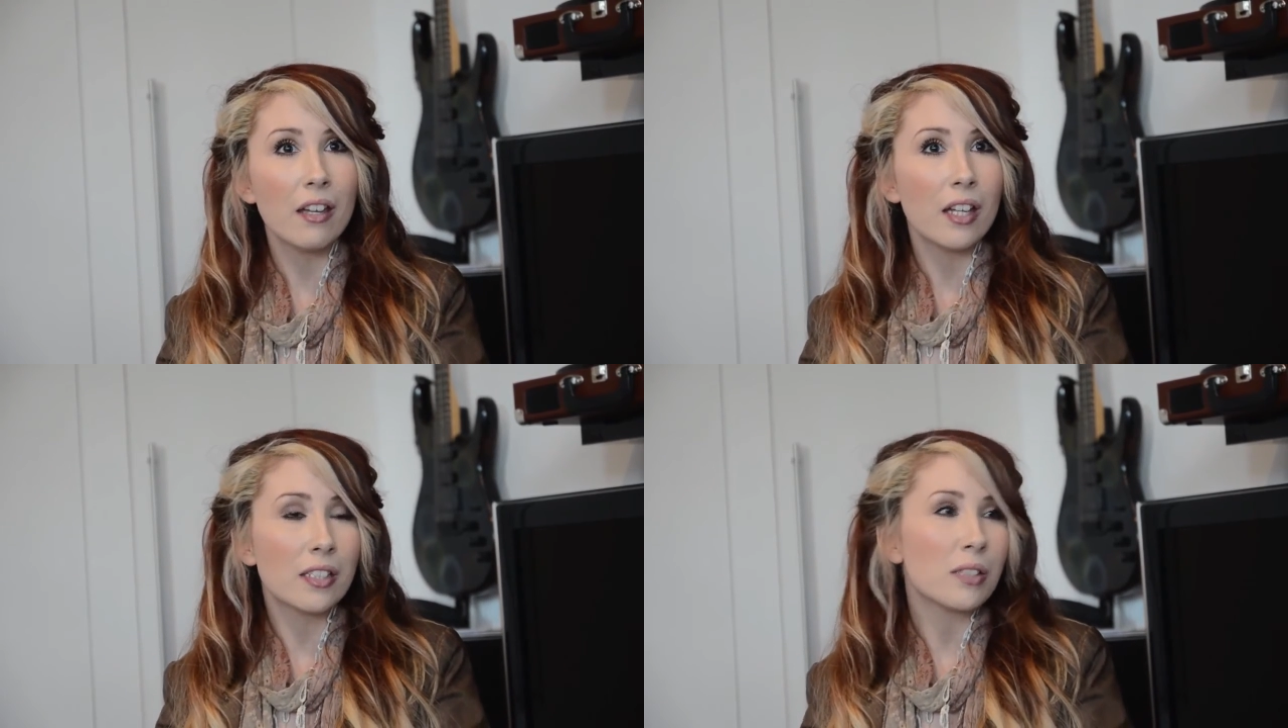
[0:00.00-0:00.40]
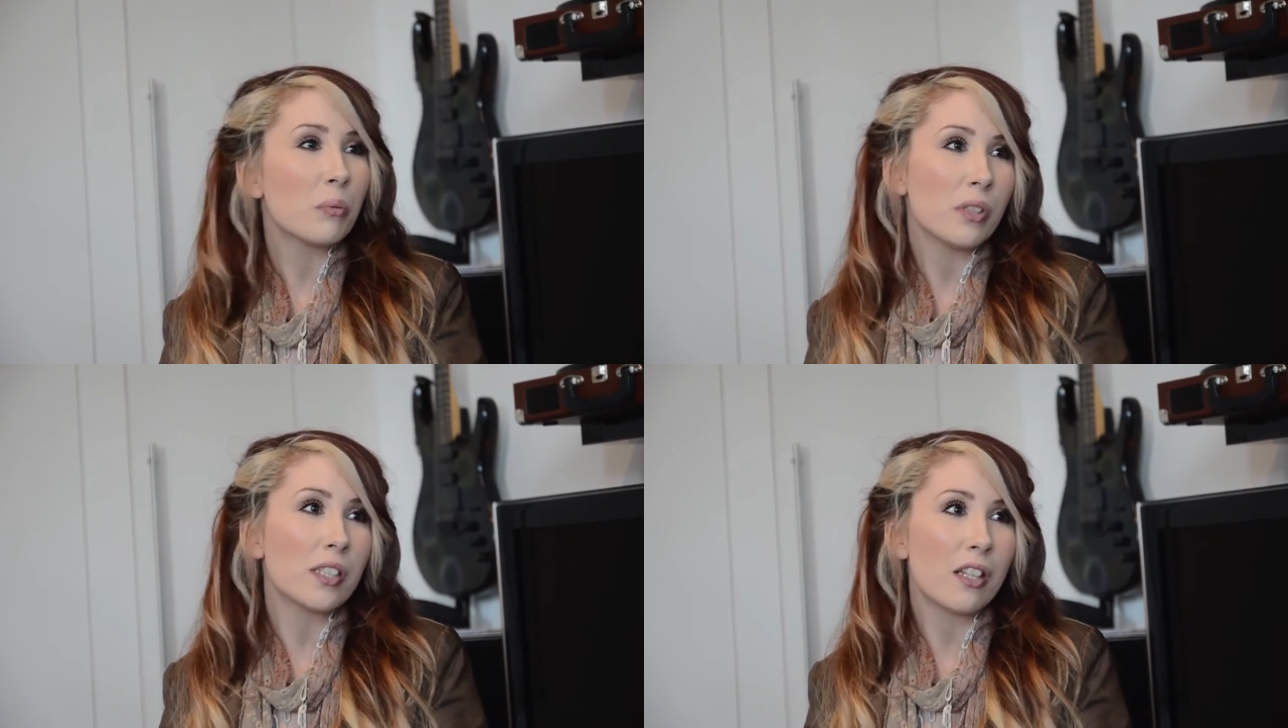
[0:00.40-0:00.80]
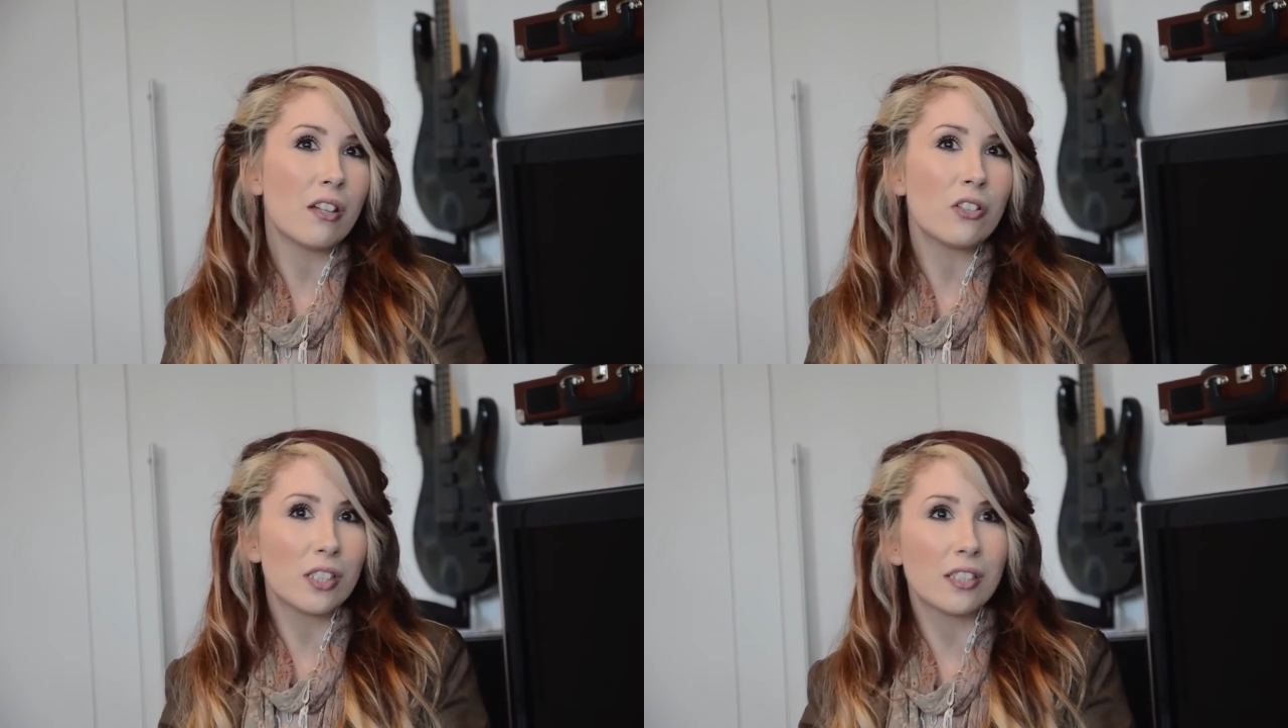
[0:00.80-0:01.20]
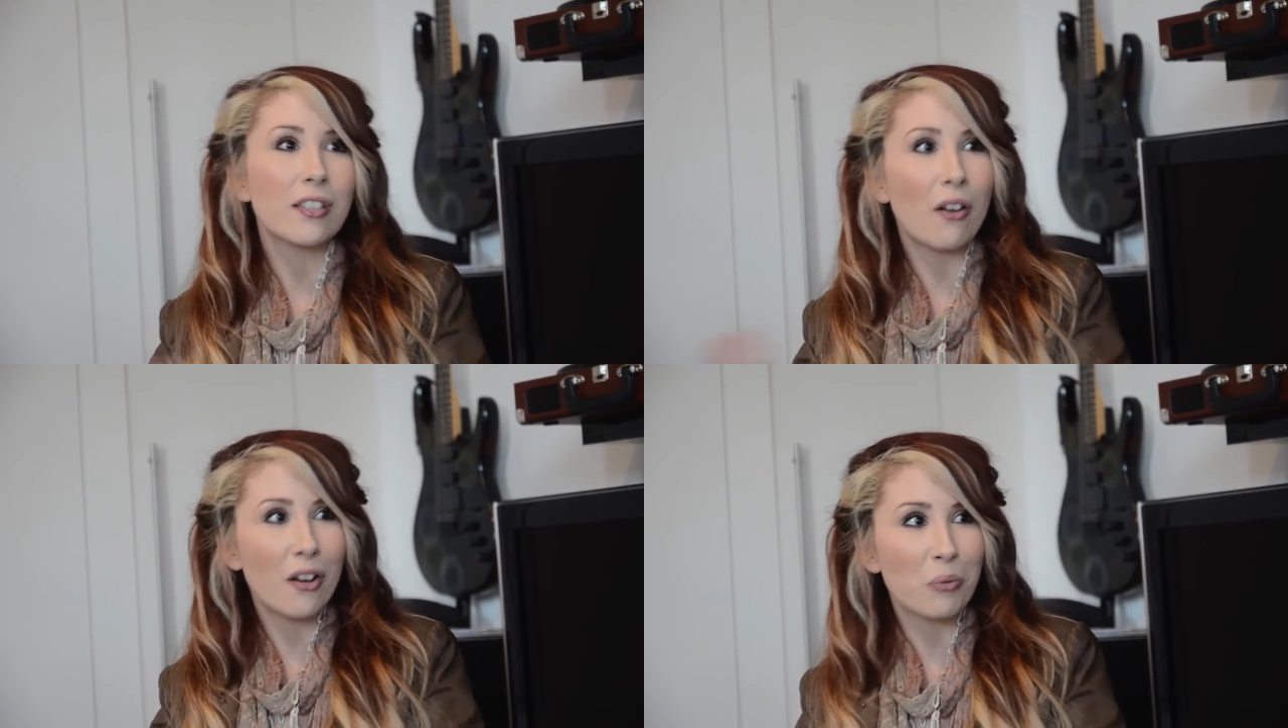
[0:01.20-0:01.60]
it's the ones that are just as
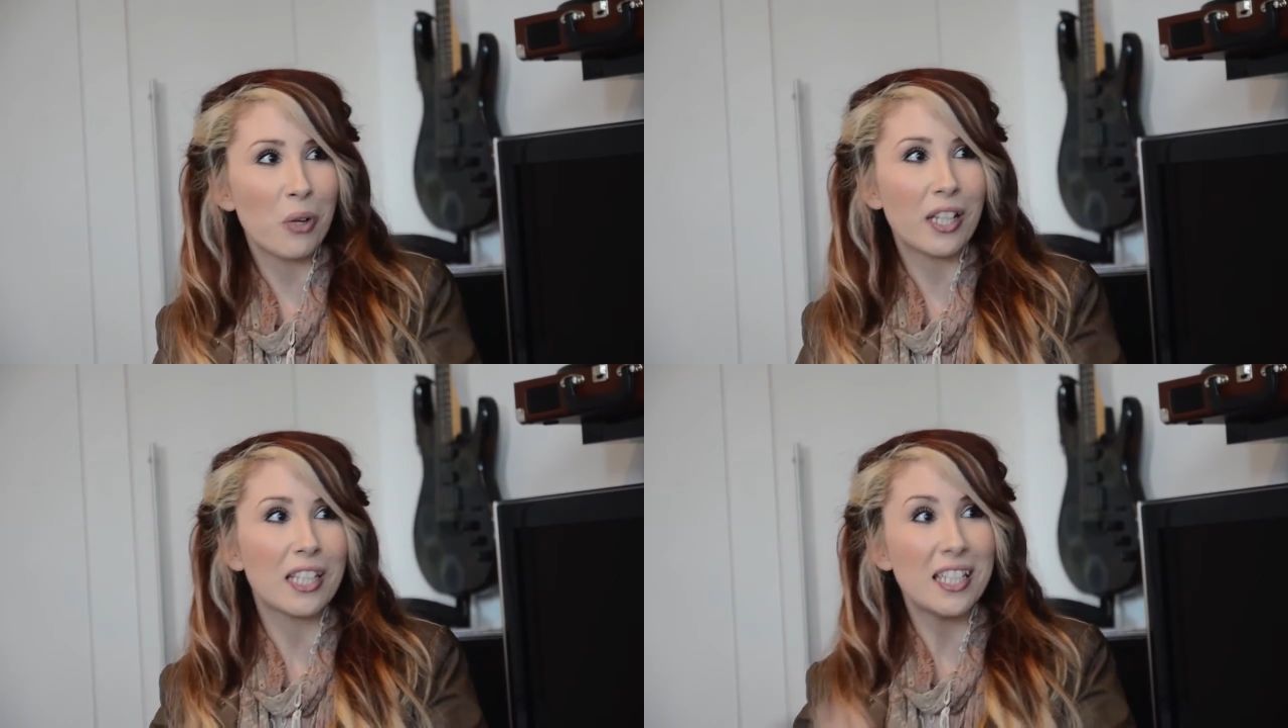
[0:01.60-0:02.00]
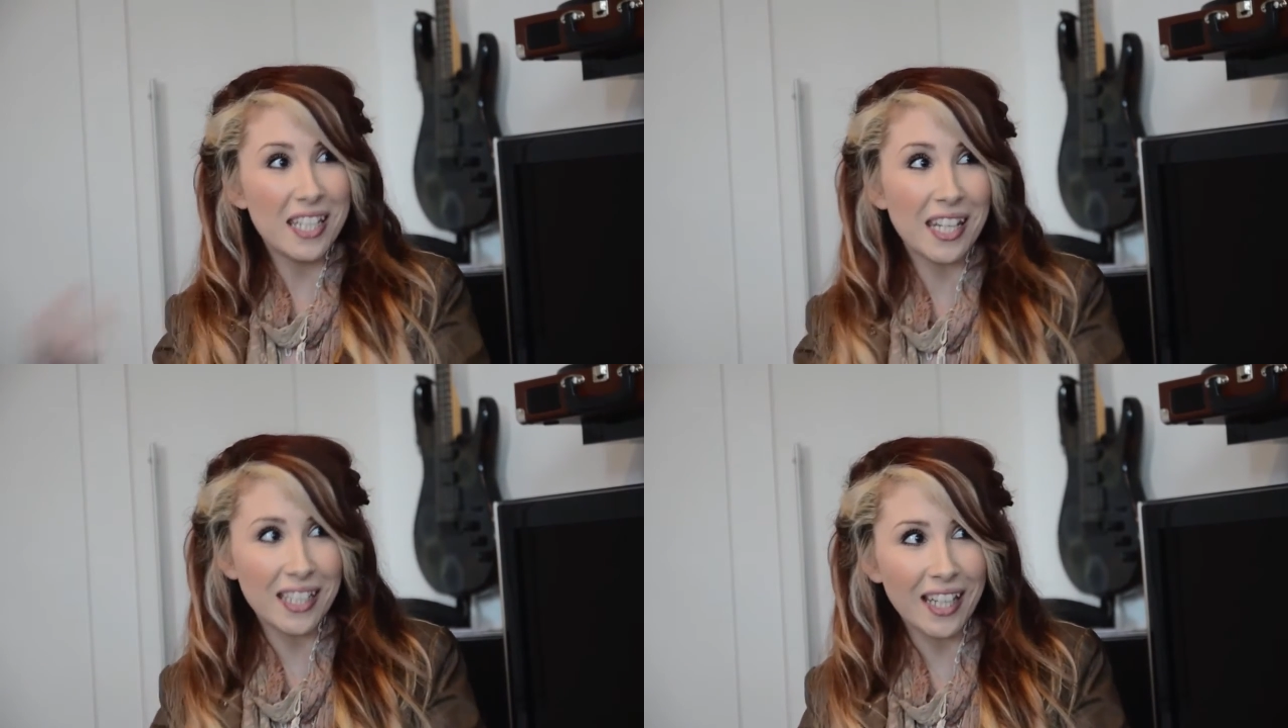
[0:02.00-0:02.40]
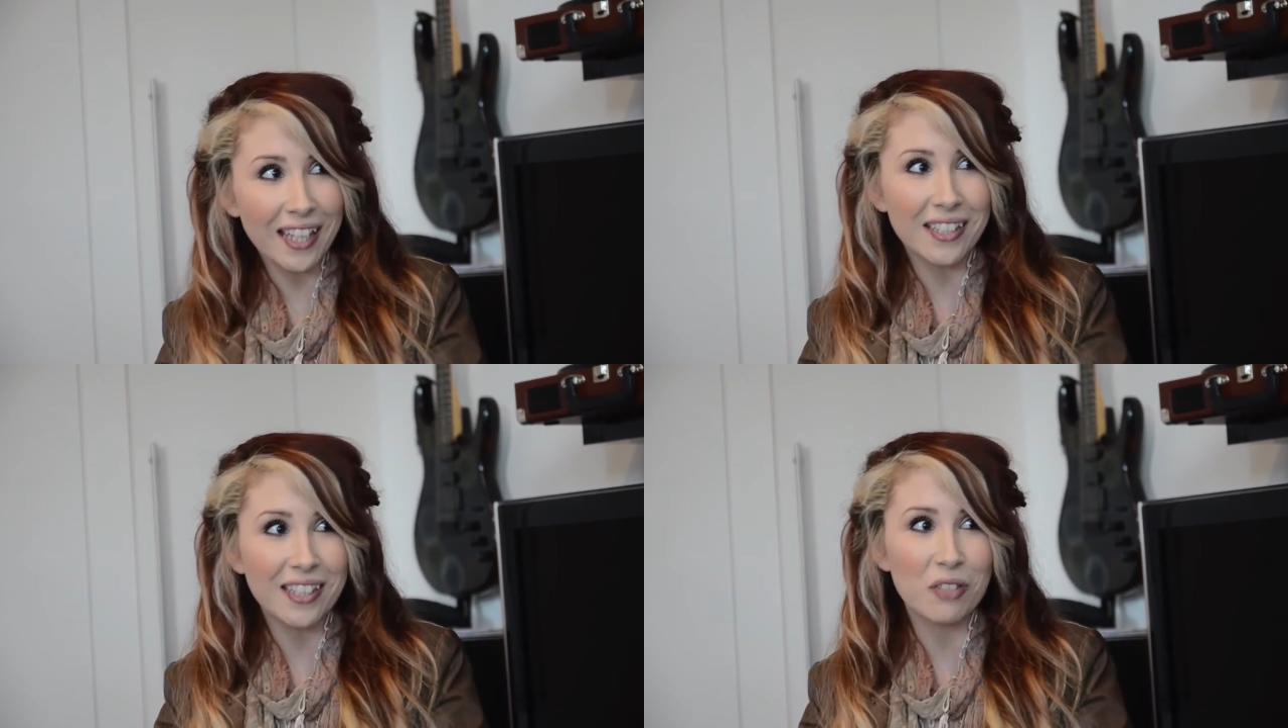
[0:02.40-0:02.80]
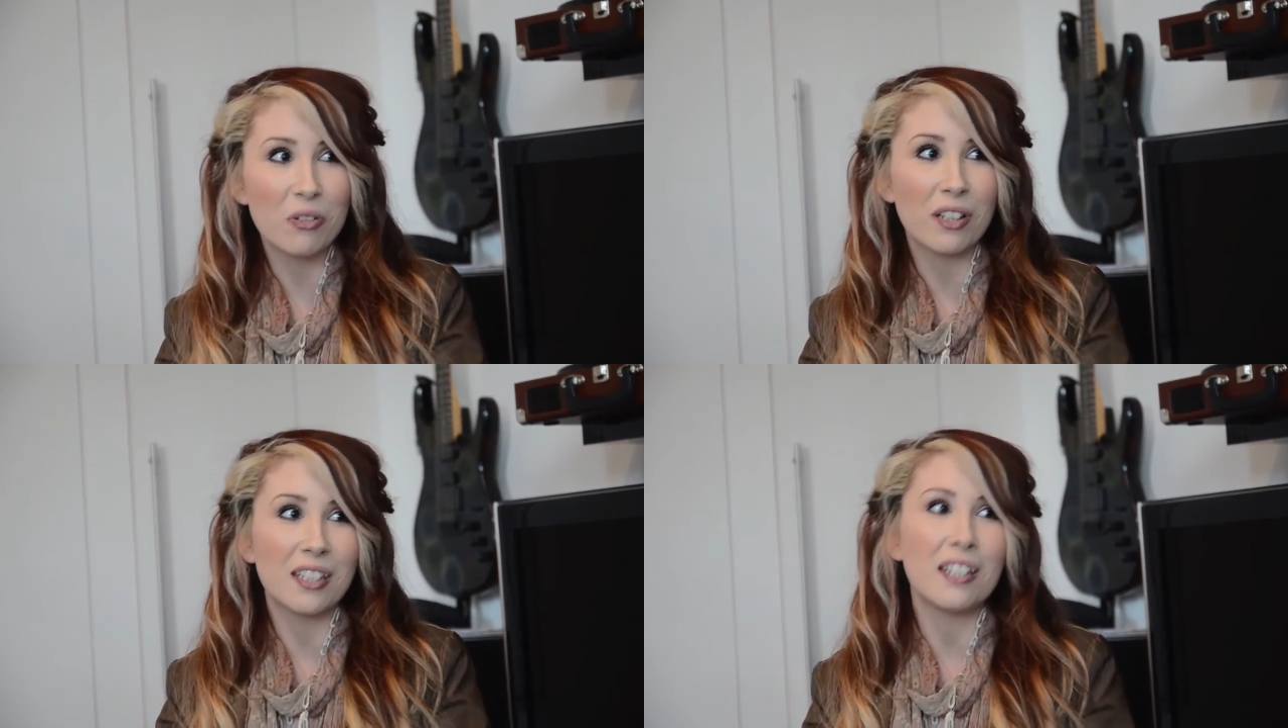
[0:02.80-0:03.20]
hardworking and dedicated
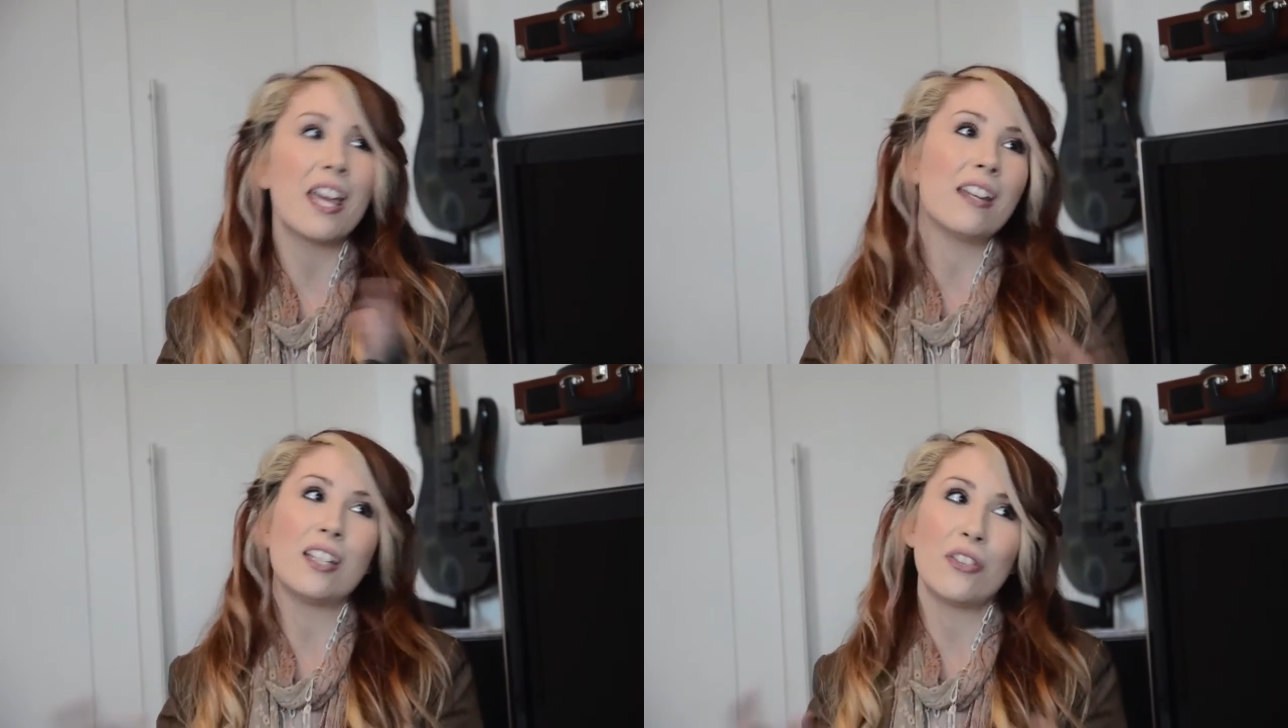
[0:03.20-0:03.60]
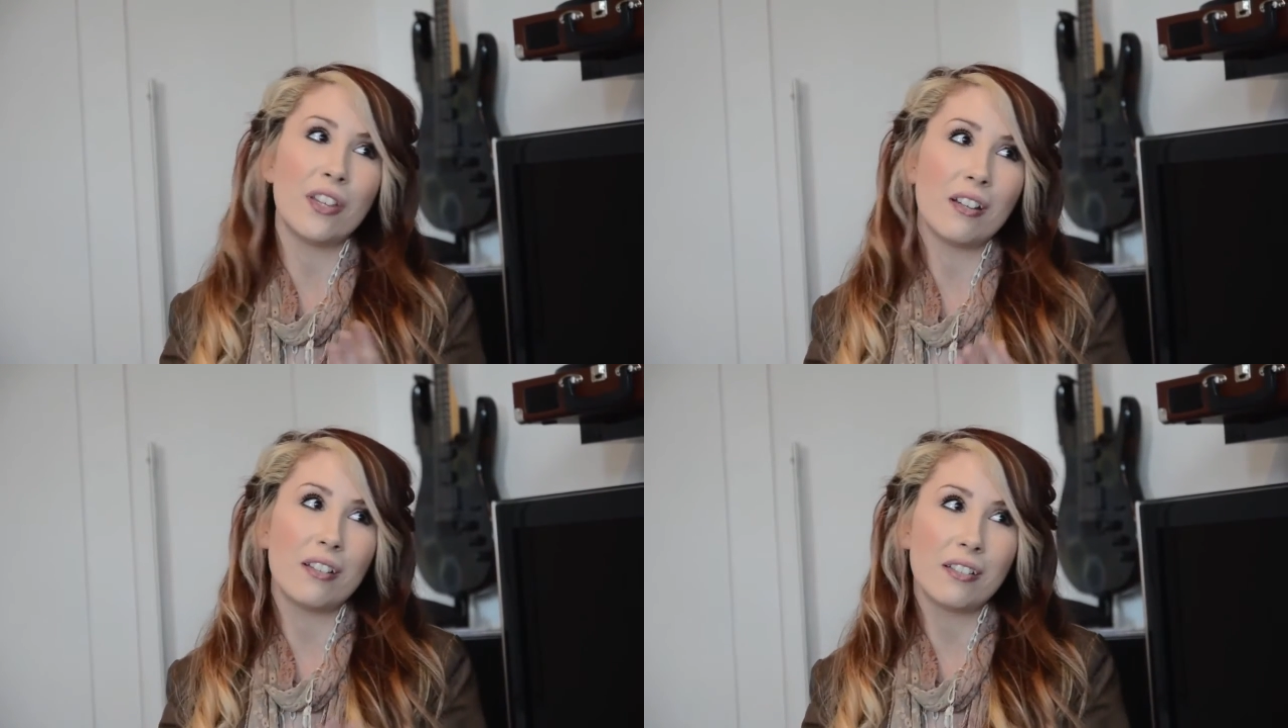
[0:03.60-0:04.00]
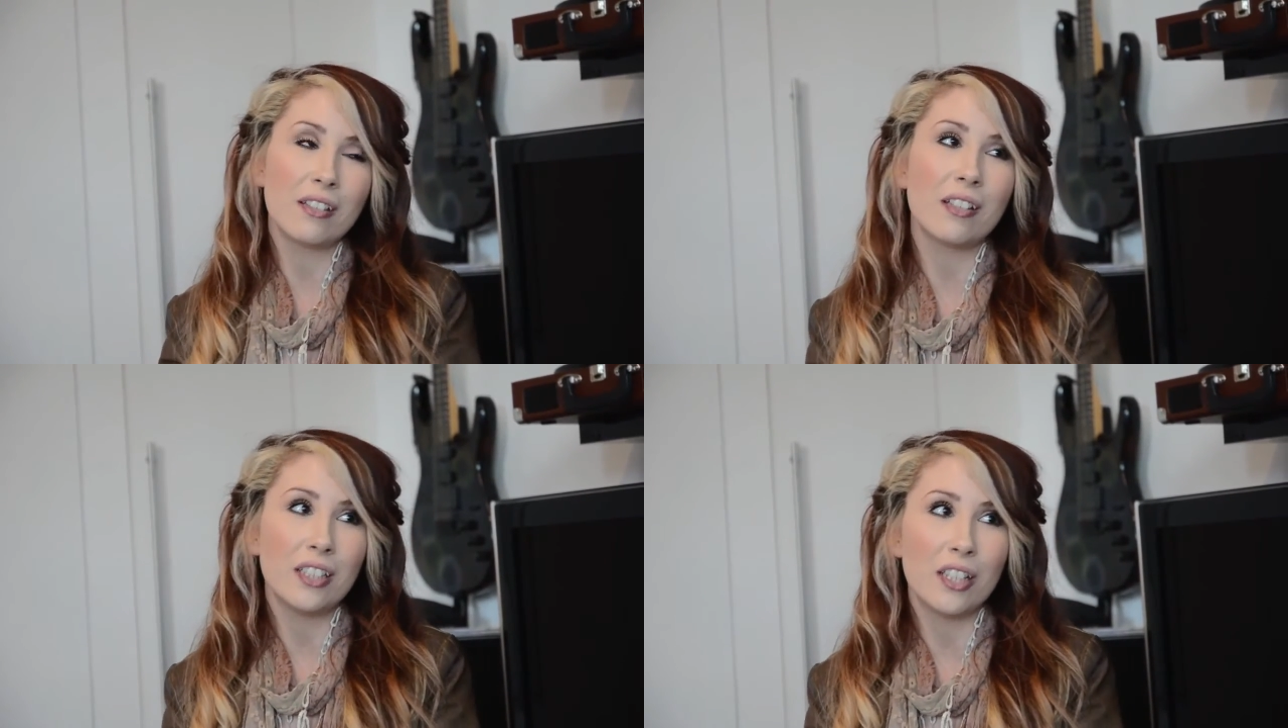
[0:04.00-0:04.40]
rather than any other, you